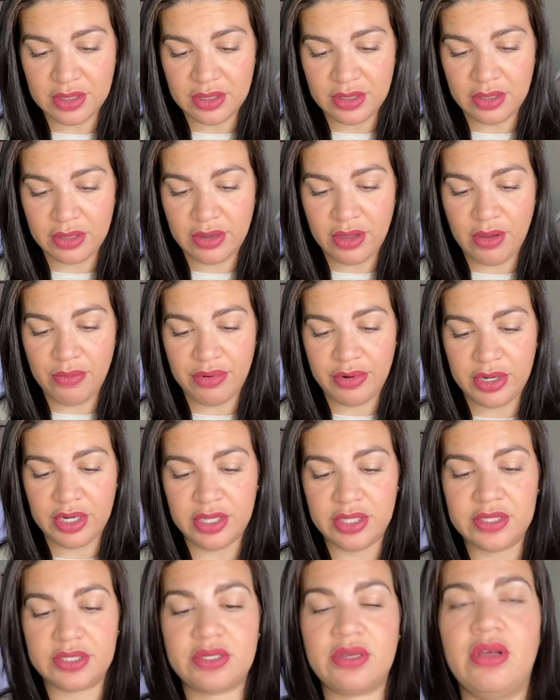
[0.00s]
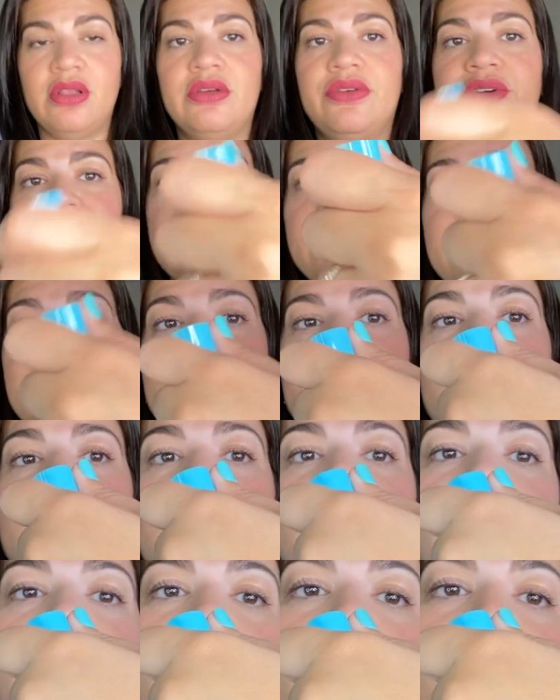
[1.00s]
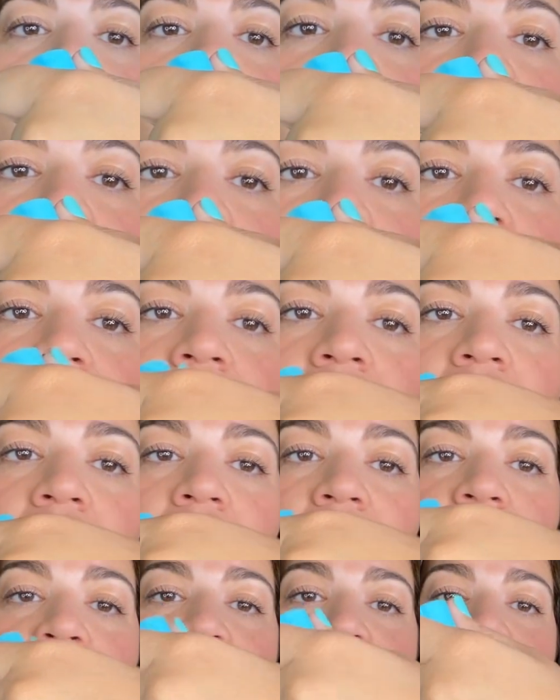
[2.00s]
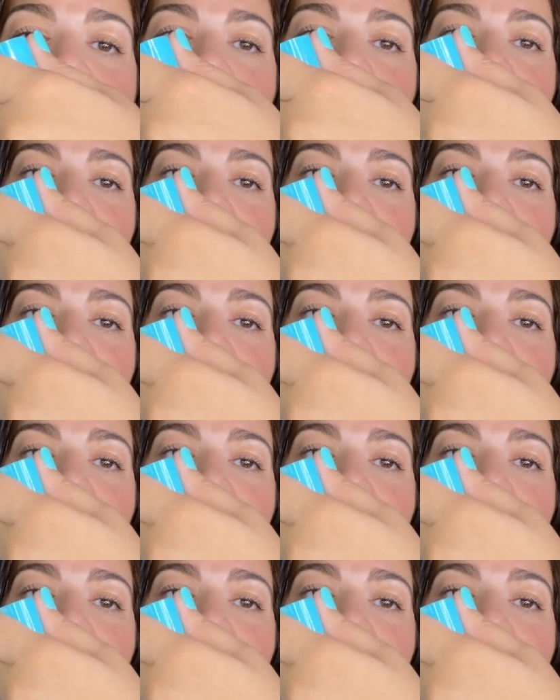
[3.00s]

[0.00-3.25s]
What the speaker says: Look how pretty this color is. Oh,